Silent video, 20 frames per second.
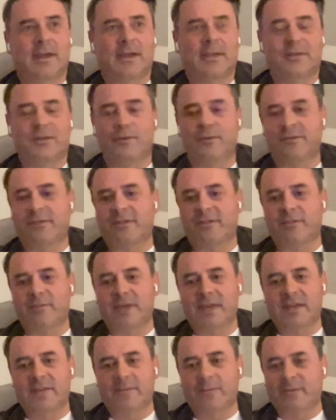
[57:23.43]
is used as the
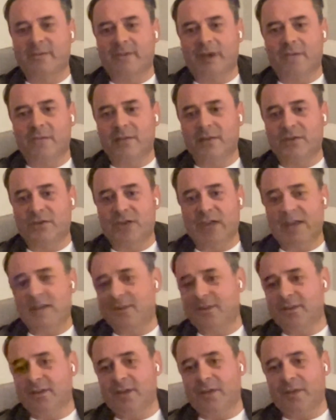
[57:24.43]
medium of
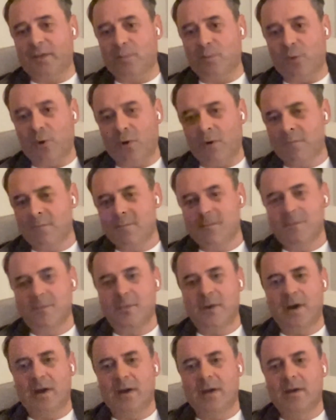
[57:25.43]
exchange and nothing more.
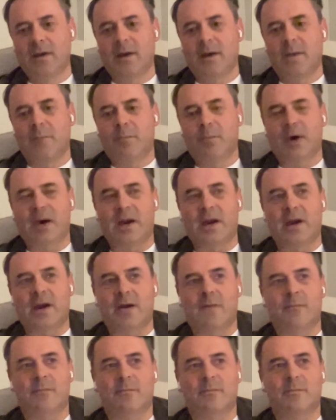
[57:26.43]
But
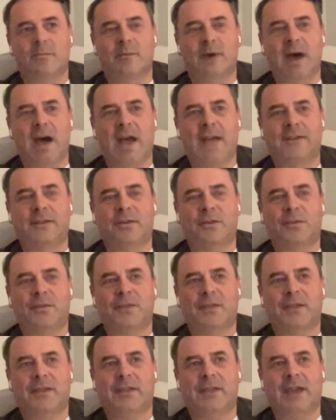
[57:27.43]
I don't
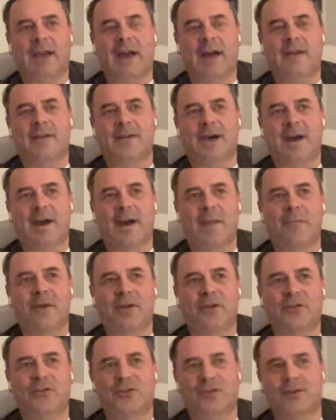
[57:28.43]
I'm
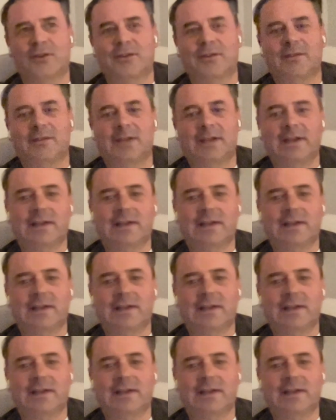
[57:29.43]
not sure